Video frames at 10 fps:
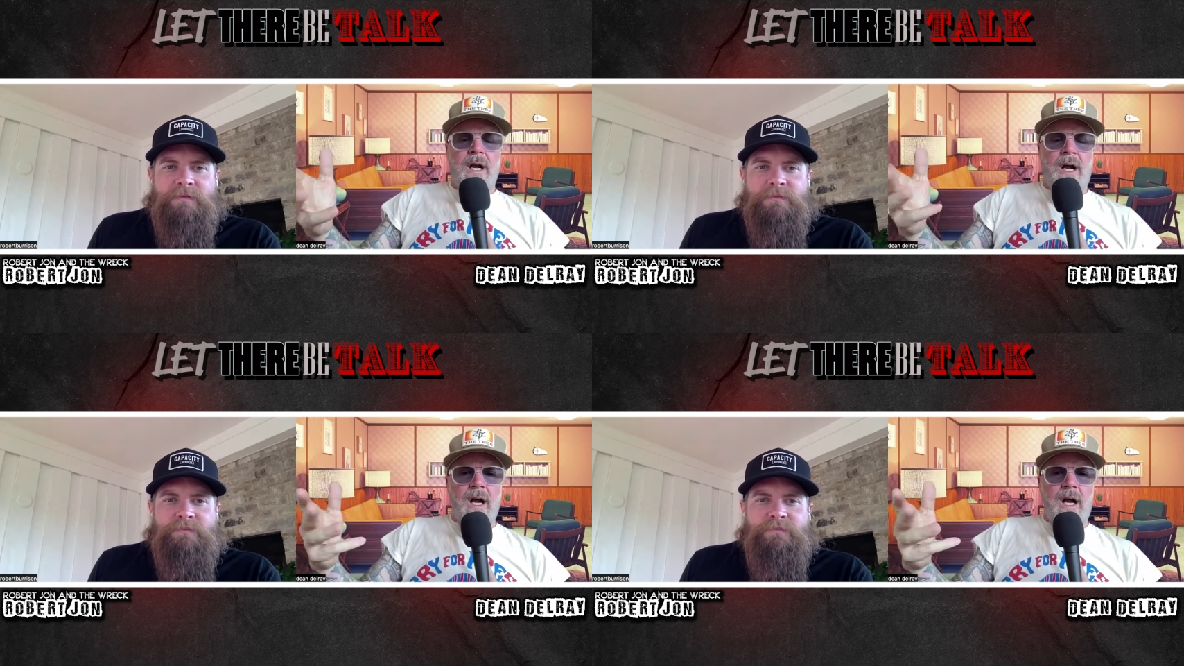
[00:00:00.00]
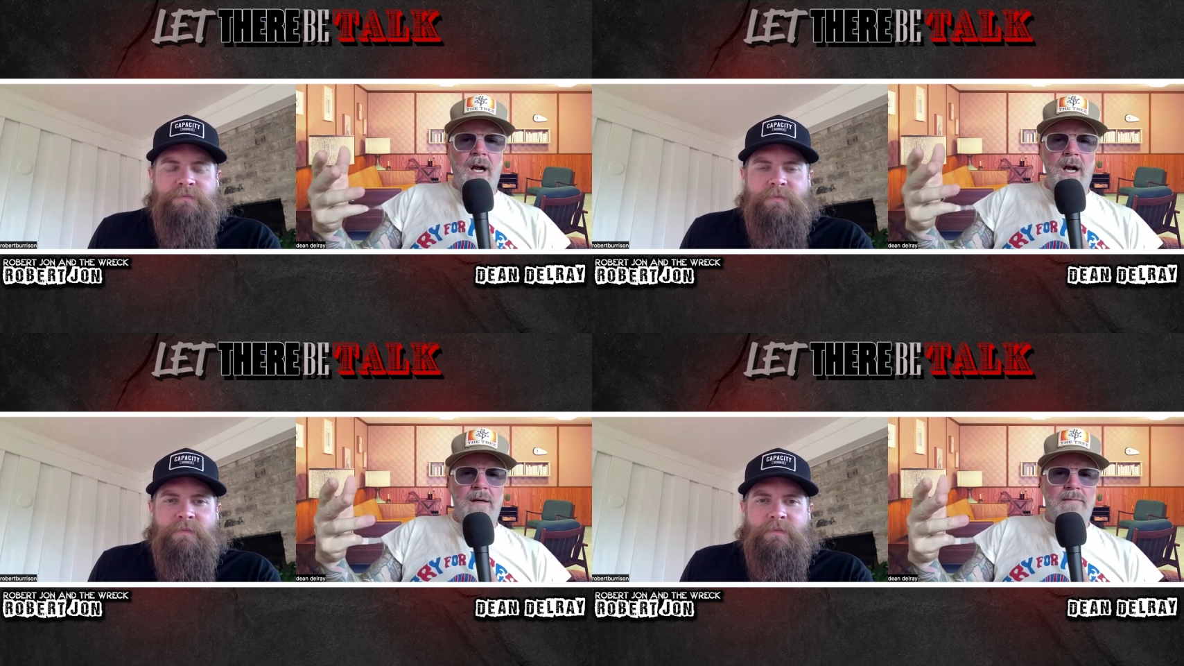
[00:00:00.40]

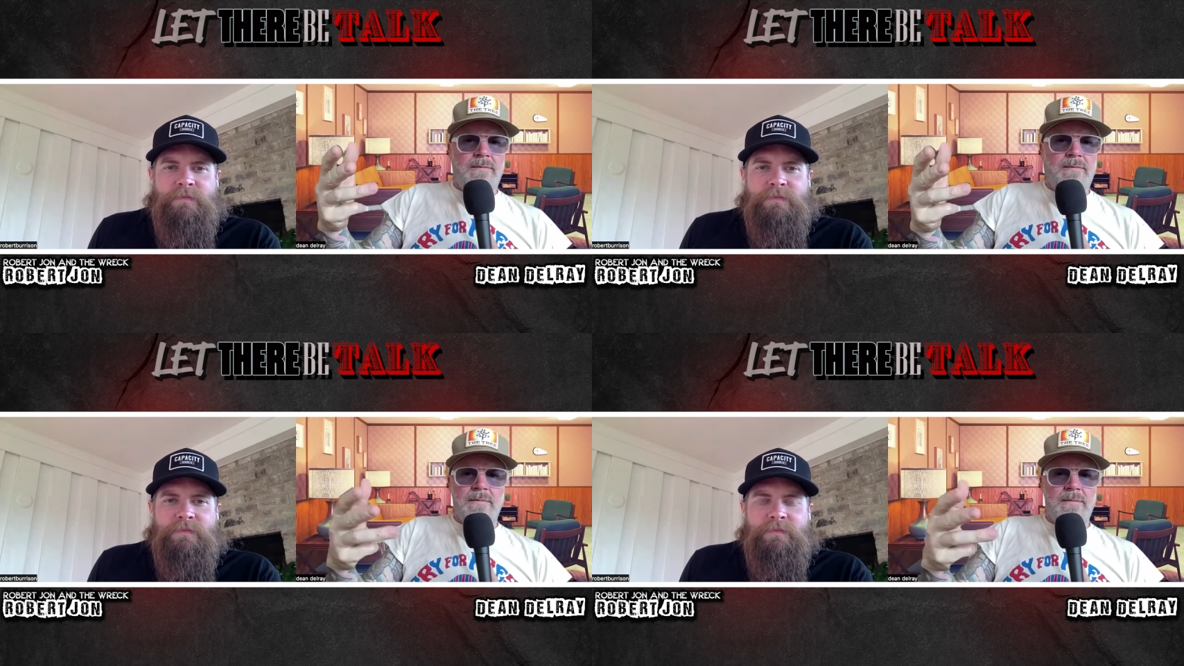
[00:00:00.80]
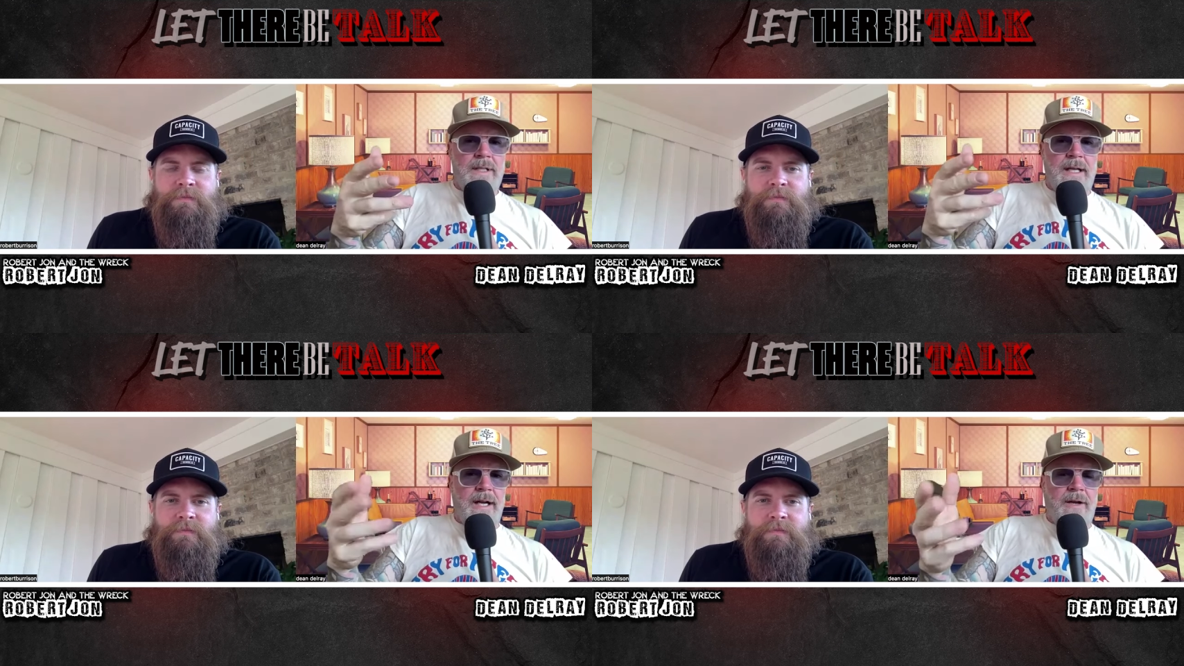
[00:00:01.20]
Speaker 1: um,
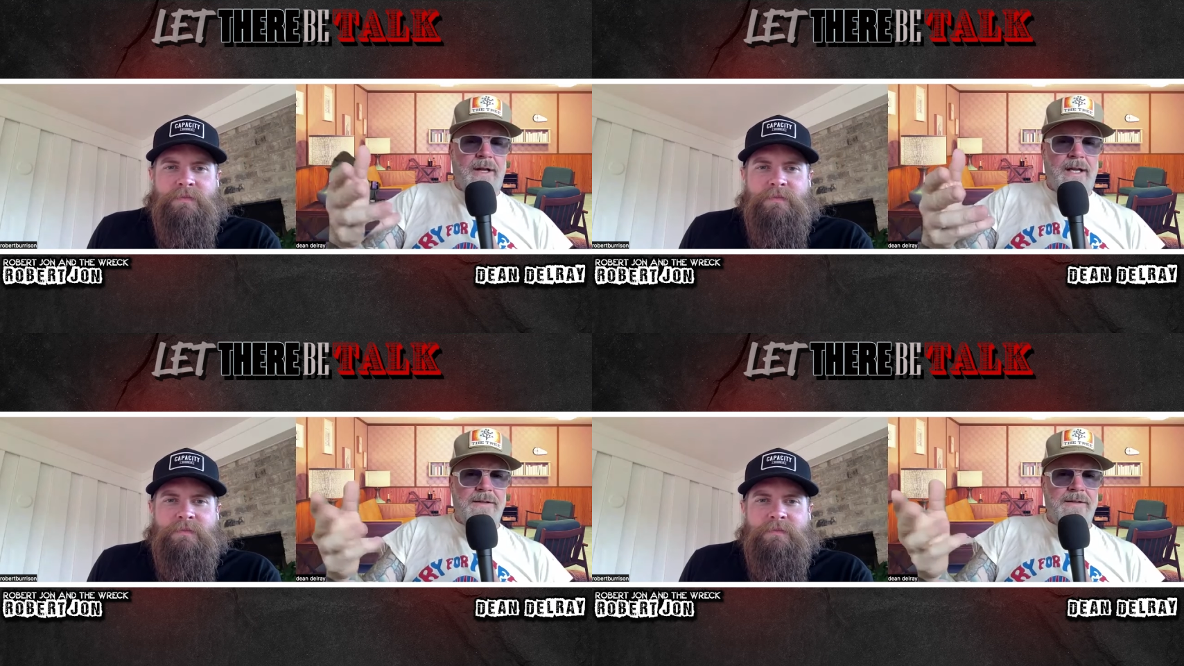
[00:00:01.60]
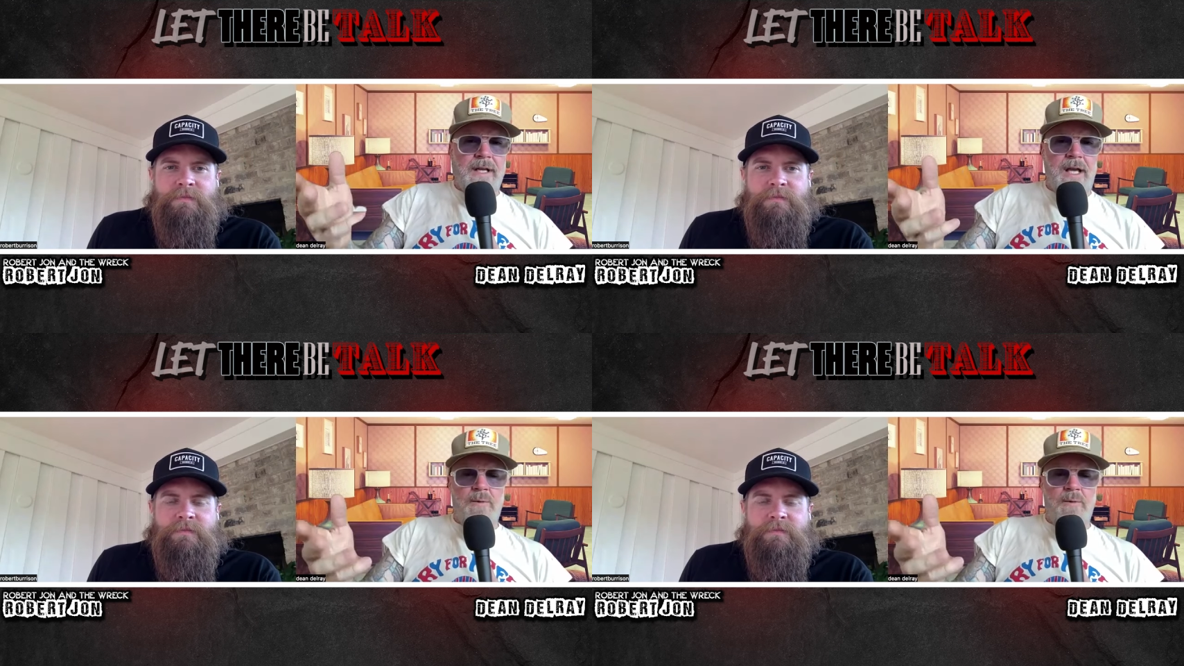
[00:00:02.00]
you know, they get together.